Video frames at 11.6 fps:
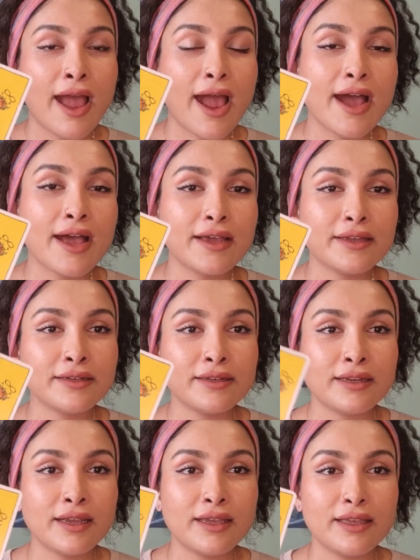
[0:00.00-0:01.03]

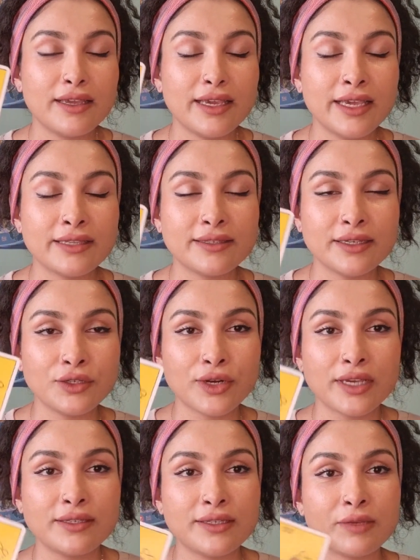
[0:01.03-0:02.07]
And it's
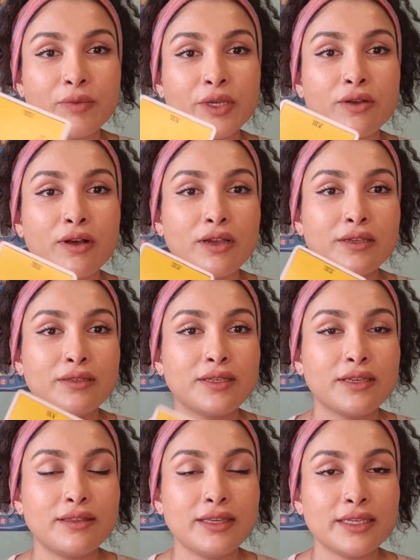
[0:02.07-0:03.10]
interesting because
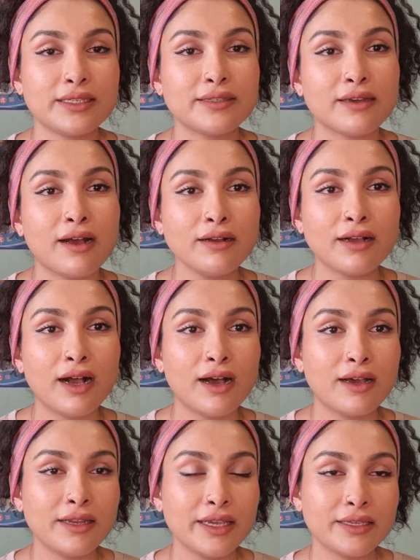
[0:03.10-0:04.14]
the Star
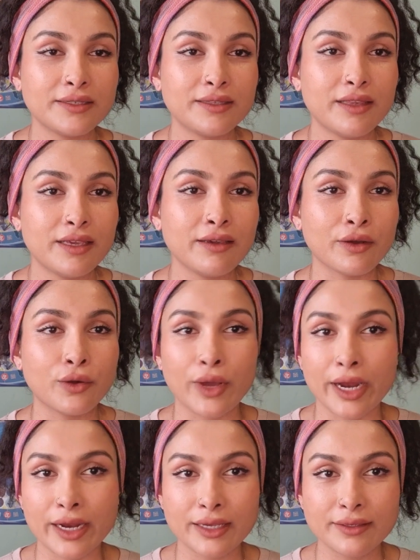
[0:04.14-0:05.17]
card is the
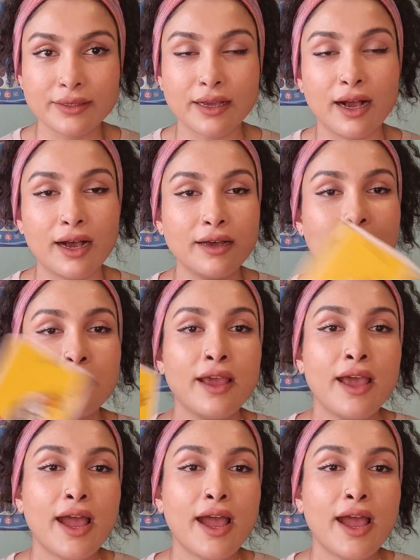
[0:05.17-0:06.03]
Aquarius card